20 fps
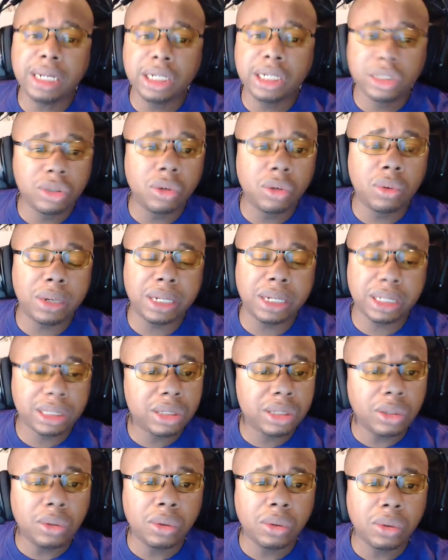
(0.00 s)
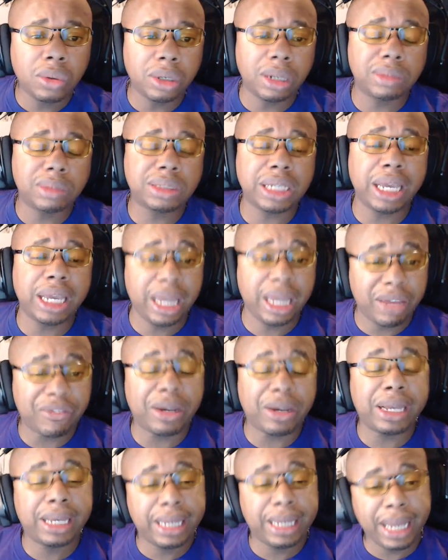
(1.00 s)
do what it do. You know what I'm saying?
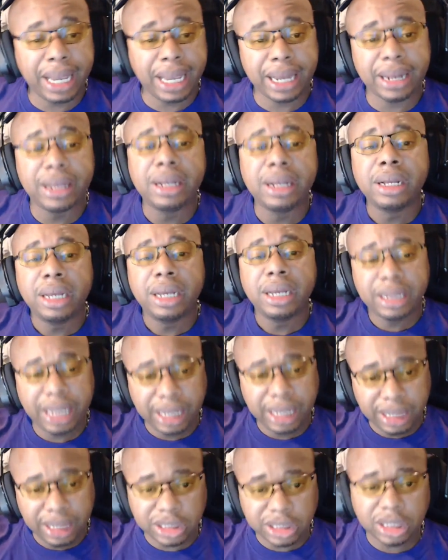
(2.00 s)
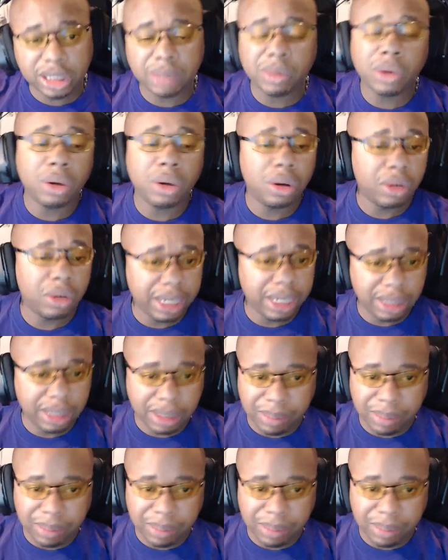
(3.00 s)
If again they listen to the community,